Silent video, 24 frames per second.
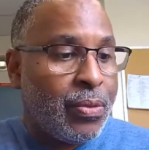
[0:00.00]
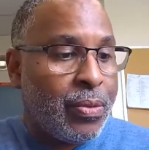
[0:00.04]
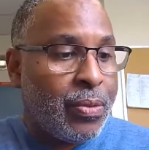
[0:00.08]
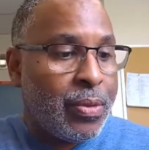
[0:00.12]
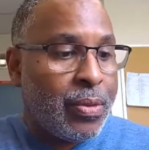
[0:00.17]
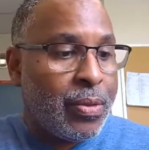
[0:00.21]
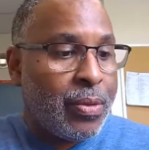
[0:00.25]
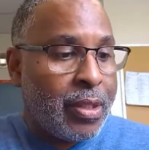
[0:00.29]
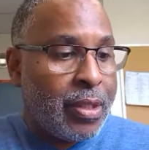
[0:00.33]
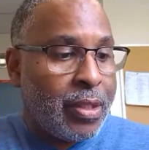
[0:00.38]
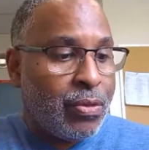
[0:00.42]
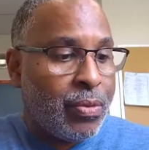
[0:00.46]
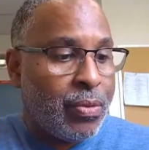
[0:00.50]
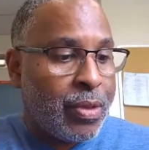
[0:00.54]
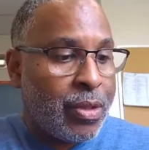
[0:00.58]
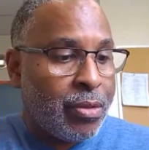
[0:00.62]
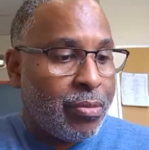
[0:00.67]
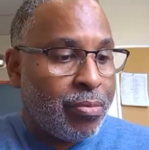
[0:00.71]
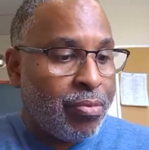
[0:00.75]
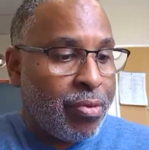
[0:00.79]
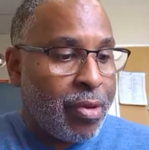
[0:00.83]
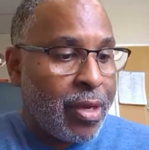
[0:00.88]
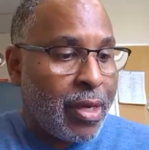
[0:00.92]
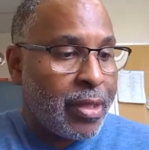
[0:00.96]
doing
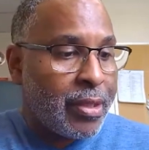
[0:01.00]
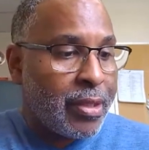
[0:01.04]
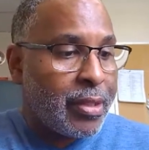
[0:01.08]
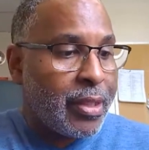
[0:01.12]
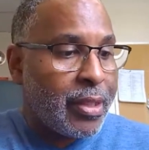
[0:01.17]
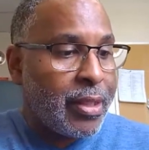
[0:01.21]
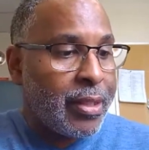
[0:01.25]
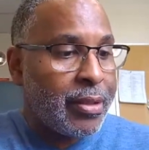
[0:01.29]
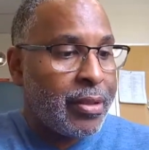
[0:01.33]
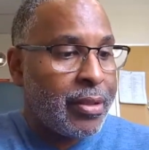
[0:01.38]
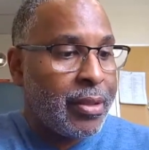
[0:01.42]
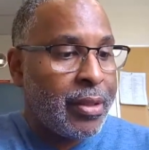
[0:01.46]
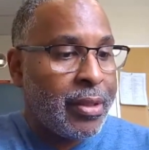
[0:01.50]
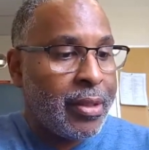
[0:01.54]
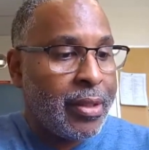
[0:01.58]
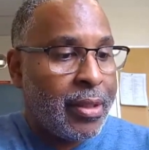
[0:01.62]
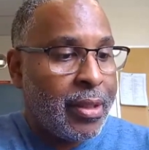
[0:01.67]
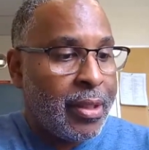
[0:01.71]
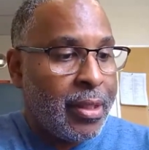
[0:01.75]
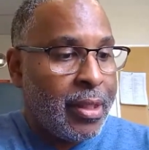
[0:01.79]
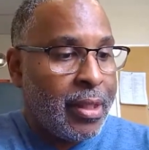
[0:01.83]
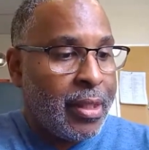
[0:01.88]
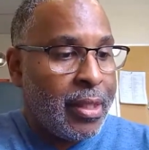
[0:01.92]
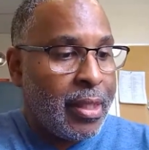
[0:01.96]
this, we're in the
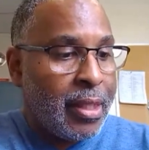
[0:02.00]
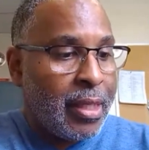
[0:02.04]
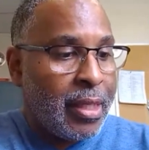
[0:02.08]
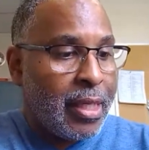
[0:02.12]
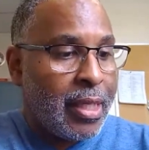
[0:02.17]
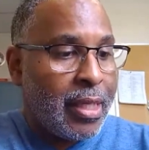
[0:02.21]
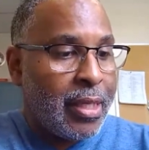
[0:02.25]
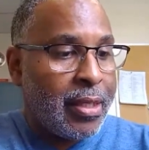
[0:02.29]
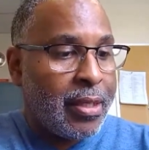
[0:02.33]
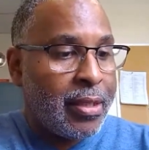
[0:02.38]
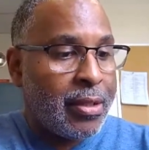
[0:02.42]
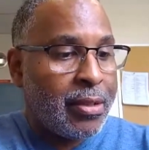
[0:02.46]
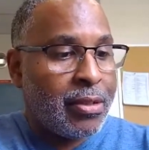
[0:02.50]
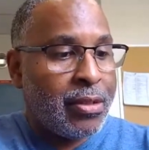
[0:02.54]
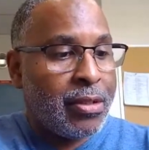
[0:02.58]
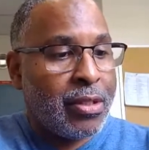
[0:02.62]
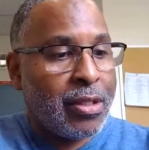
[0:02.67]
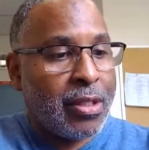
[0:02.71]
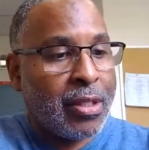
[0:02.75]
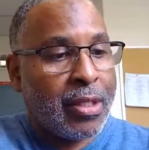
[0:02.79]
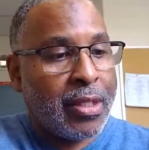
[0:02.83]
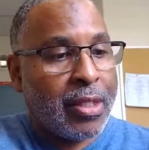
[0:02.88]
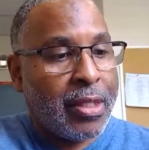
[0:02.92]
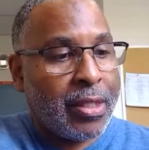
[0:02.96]
process, getting
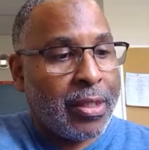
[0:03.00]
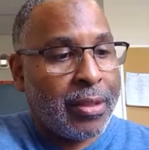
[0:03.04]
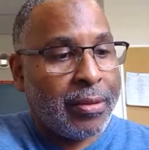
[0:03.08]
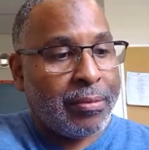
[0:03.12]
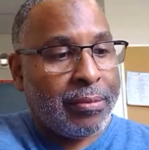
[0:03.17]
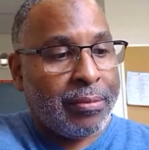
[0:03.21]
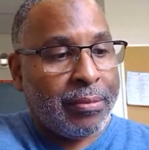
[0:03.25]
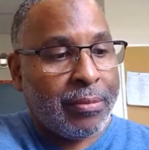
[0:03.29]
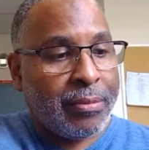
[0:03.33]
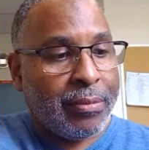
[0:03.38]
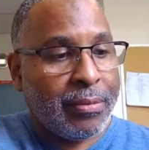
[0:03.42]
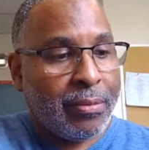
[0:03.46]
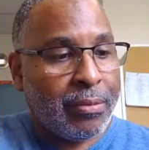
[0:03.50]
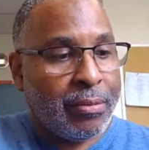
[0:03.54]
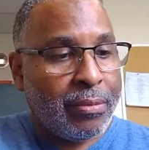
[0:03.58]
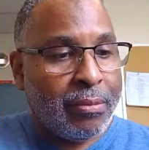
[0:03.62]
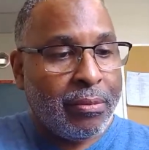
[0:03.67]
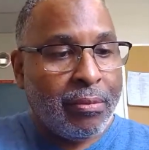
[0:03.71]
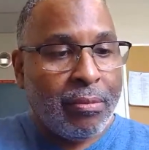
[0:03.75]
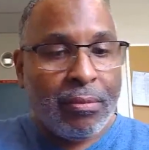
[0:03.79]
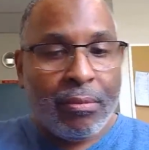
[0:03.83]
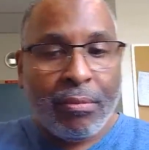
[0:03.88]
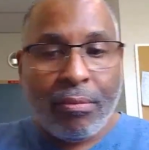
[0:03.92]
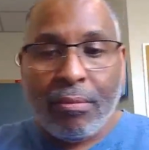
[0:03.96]
this done,
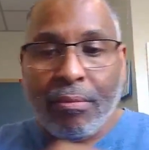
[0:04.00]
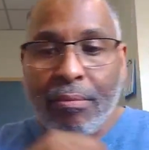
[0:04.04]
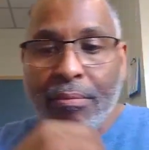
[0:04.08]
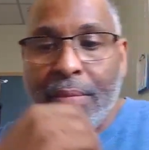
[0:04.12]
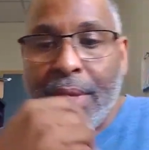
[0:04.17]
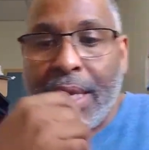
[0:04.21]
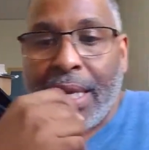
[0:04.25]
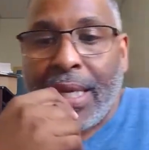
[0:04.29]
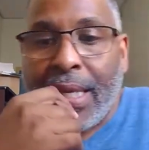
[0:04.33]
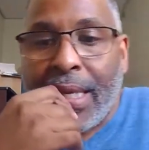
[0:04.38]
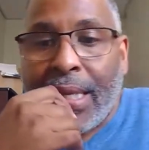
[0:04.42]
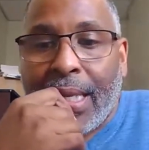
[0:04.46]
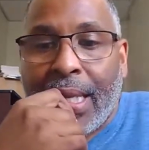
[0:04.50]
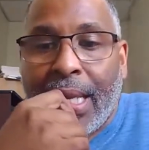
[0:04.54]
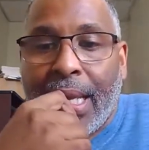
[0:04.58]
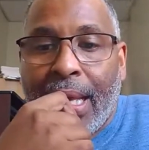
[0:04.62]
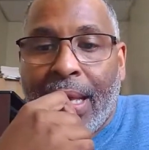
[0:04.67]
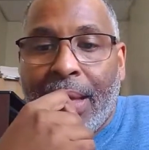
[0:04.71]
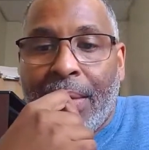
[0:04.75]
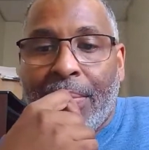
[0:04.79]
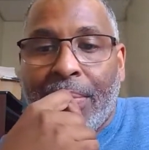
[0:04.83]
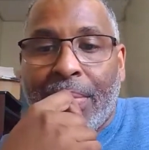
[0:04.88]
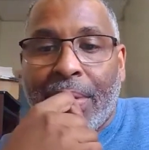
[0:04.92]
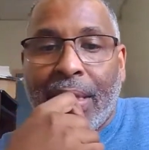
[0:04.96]
making it
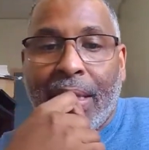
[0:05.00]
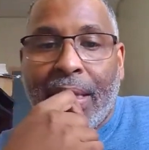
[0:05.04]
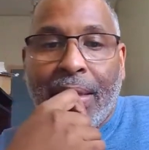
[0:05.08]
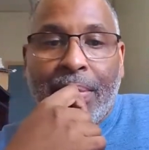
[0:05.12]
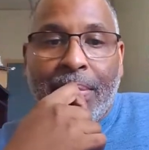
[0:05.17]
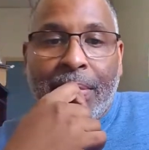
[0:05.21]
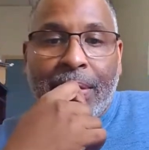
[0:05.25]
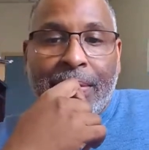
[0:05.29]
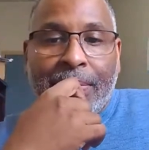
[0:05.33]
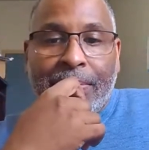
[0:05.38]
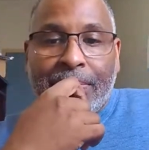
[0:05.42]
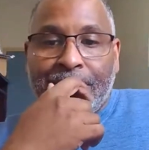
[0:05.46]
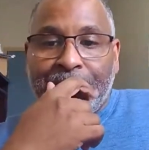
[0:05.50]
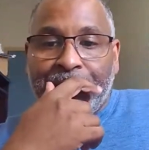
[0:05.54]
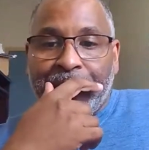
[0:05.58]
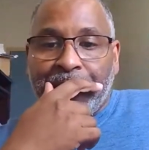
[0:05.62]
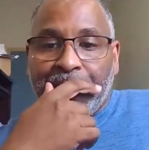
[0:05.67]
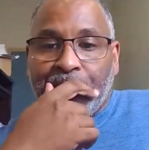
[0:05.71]
happen. Amen.